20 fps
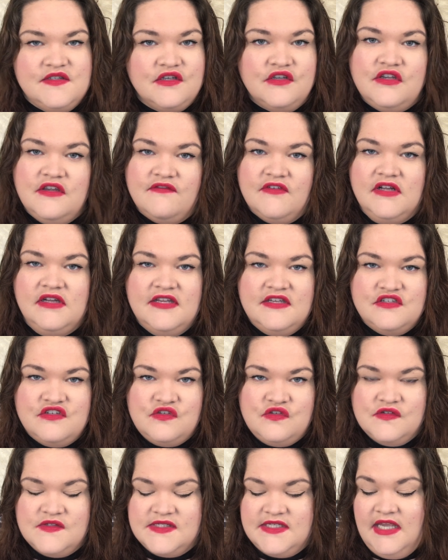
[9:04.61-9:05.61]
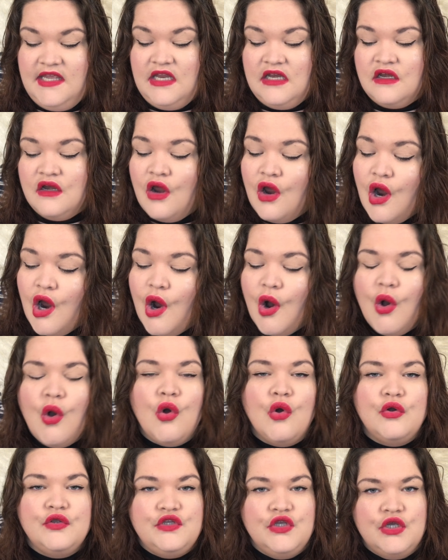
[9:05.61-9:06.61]
So you've cleansed your skin.
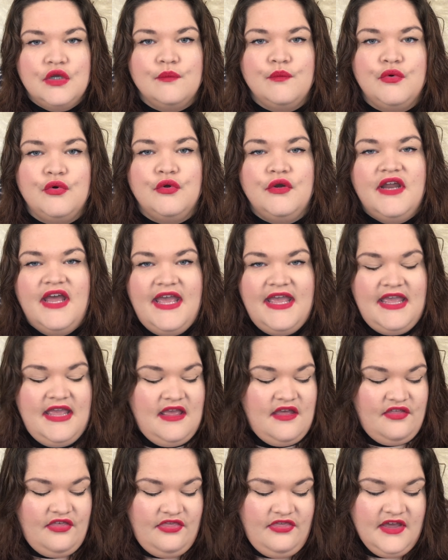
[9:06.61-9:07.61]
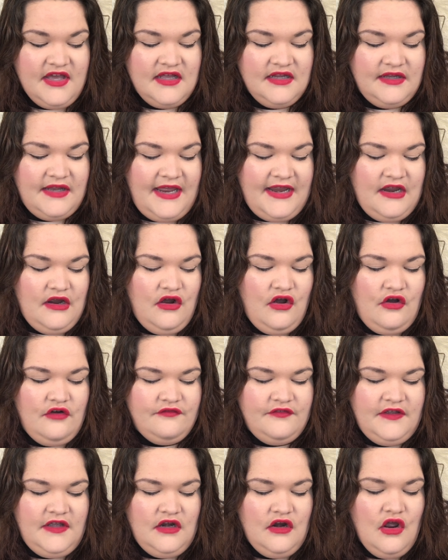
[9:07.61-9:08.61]
Or you can put a thicker layer
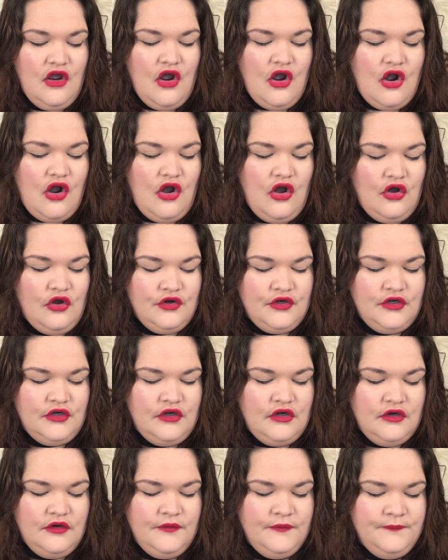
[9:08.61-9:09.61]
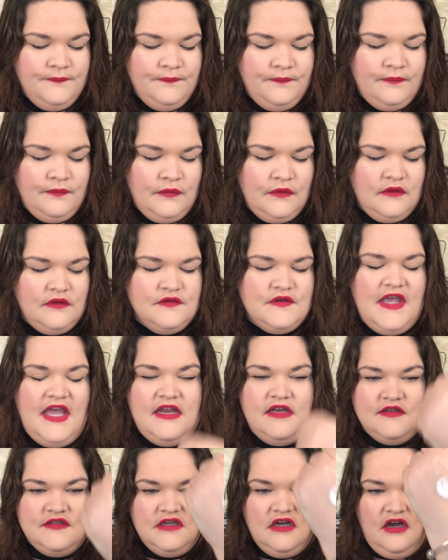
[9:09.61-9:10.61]
of it on
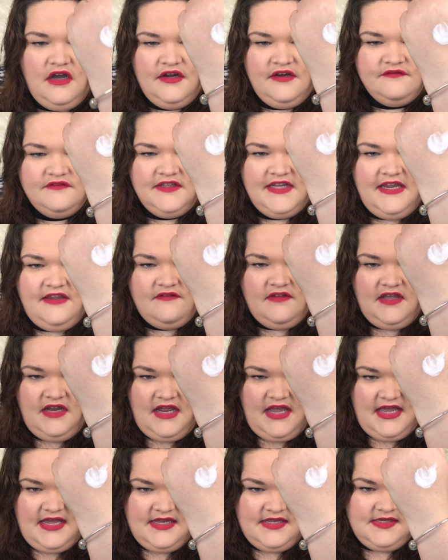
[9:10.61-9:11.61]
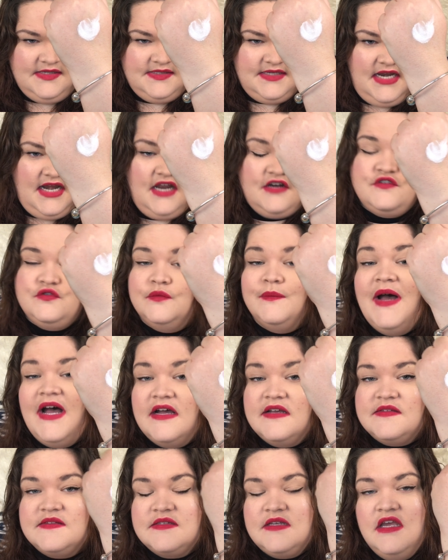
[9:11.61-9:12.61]
and kind of leave it as an actual
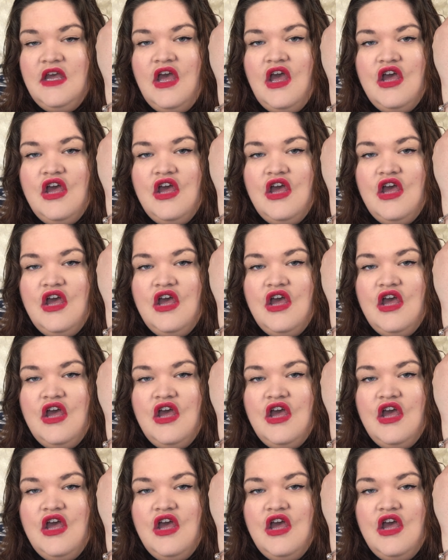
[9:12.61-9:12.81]
mask.